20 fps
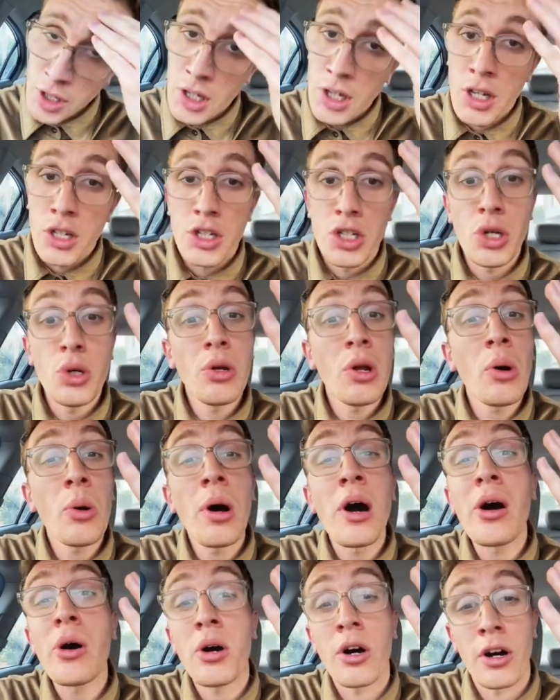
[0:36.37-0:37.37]
Do you know
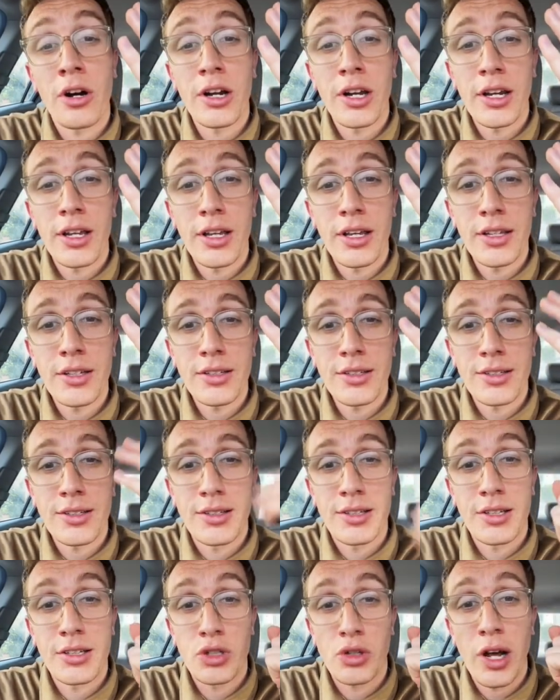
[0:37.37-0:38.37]
how hard it is
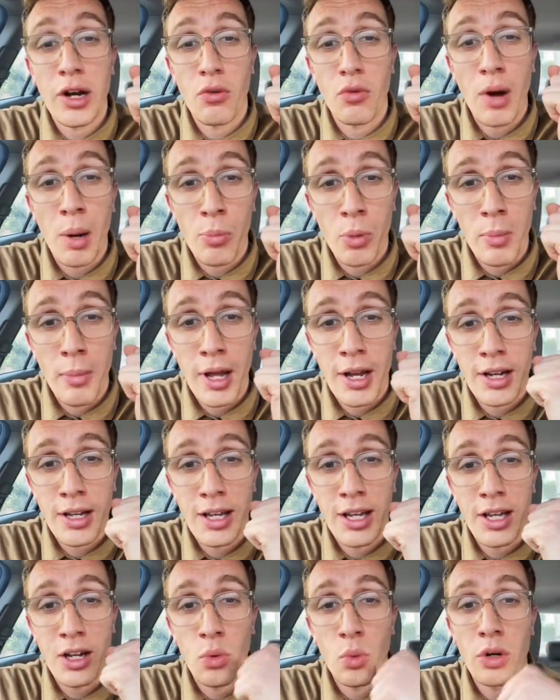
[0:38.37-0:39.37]
to try to reprimand a
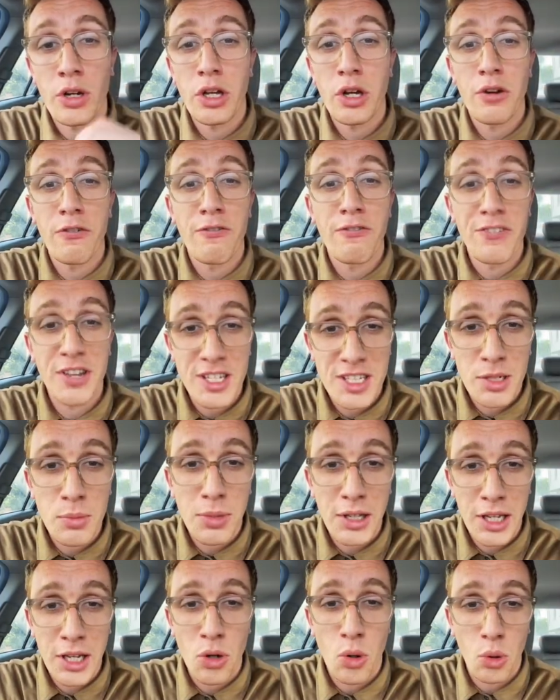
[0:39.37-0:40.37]
kid while you're
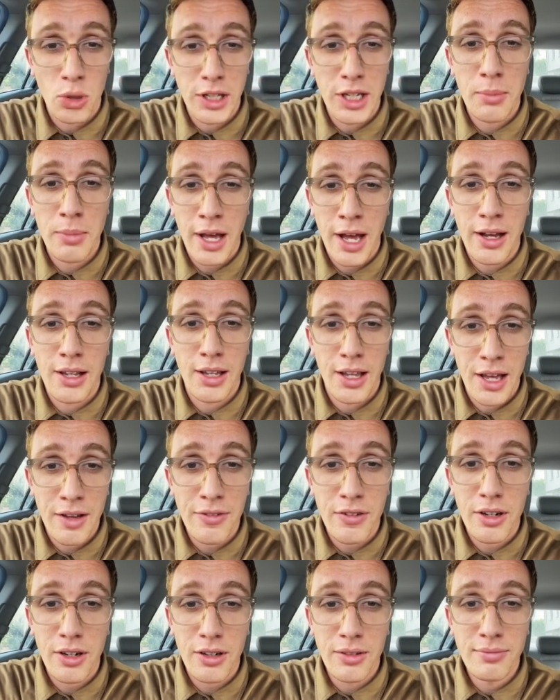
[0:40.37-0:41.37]
visibly holding back
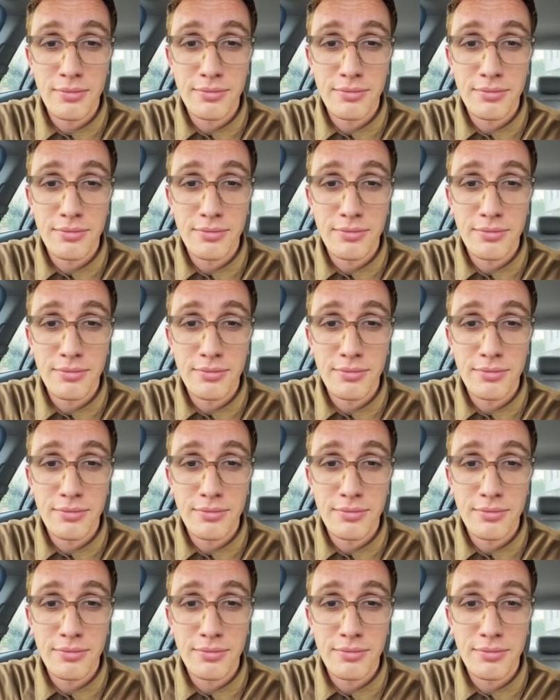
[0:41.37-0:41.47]
laughter?